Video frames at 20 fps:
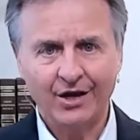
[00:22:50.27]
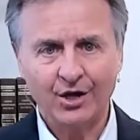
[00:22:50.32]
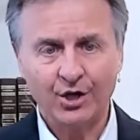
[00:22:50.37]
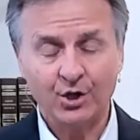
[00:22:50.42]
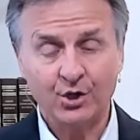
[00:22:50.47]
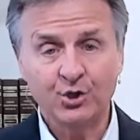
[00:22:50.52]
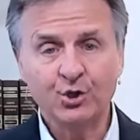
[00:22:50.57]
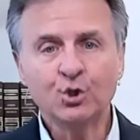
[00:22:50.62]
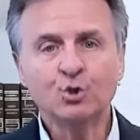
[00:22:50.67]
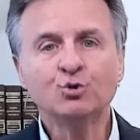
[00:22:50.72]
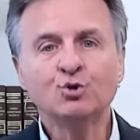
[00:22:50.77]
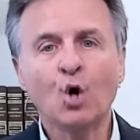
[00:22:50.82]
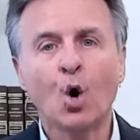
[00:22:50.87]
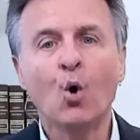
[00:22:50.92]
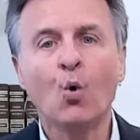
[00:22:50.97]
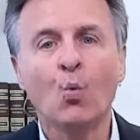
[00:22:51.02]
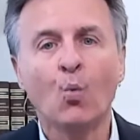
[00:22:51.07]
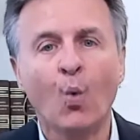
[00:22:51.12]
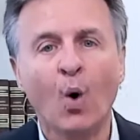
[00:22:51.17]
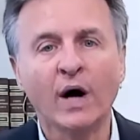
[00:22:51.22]
you
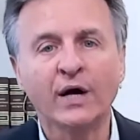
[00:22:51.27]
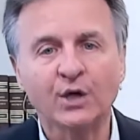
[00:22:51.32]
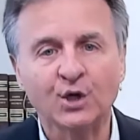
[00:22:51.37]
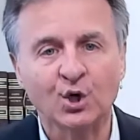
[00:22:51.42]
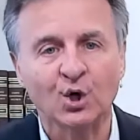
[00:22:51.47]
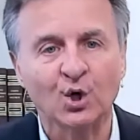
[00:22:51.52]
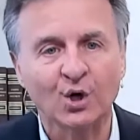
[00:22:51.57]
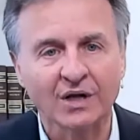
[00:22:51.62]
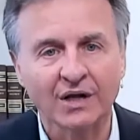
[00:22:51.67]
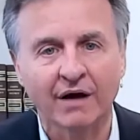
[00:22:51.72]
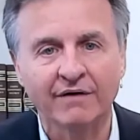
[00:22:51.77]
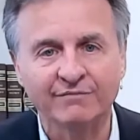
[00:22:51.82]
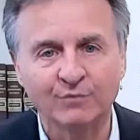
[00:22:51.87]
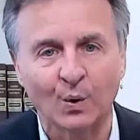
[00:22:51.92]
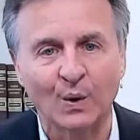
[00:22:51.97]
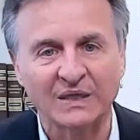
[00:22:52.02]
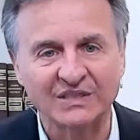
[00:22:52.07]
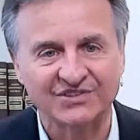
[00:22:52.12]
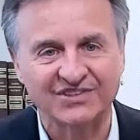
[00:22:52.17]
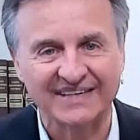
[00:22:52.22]
don't want your loved
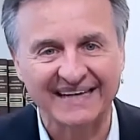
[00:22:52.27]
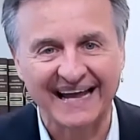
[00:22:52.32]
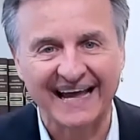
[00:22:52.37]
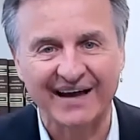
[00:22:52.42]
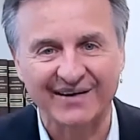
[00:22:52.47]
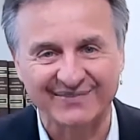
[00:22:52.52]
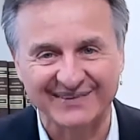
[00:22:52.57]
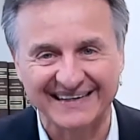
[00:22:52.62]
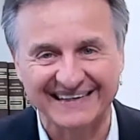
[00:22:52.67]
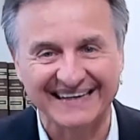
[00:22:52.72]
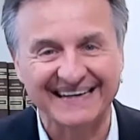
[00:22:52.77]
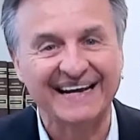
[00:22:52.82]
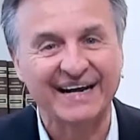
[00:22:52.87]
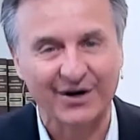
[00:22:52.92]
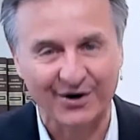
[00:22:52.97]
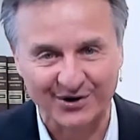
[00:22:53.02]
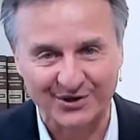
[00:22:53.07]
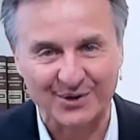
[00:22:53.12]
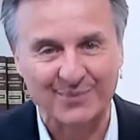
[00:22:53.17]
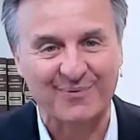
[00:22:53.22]
ones in heaven to
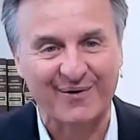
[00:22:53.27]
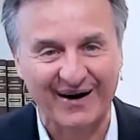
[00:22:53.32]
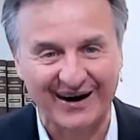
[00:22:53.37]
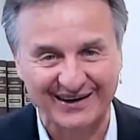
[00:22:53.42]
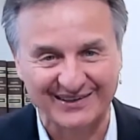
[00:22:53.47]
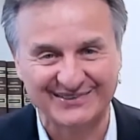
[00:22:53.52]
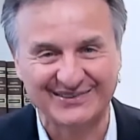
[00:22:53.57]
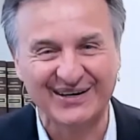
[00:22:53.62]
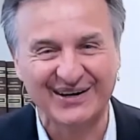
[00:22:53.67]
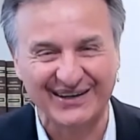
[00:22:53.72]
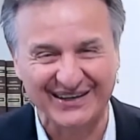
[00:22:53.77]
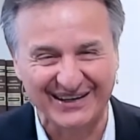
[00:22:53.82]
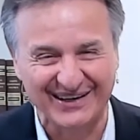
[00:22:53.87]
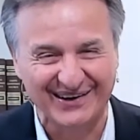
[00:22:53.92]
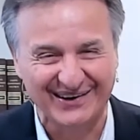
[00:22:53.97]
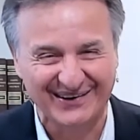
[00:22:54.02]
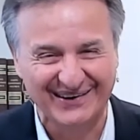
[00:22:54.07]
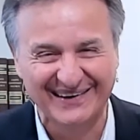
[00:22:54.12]
hear your prayers, do you?